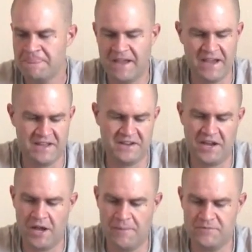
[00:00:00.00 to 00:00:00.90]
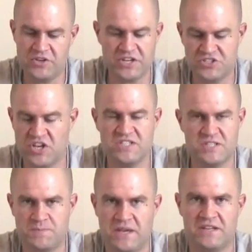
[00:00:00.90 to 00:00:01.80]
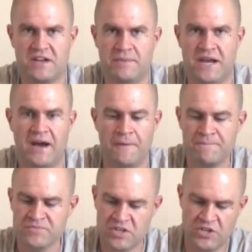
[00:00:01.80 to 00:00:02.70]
And you can adjust the speed coming out,